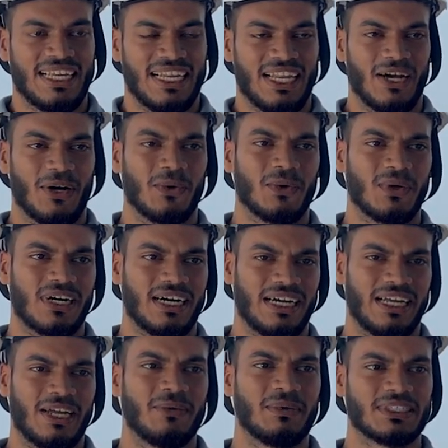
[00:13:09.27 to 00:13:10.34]
Now
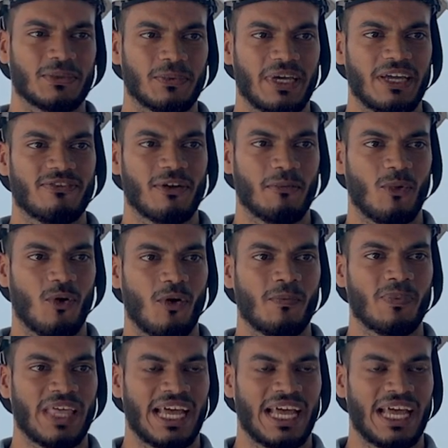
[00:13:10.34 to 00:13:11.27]
it was away from home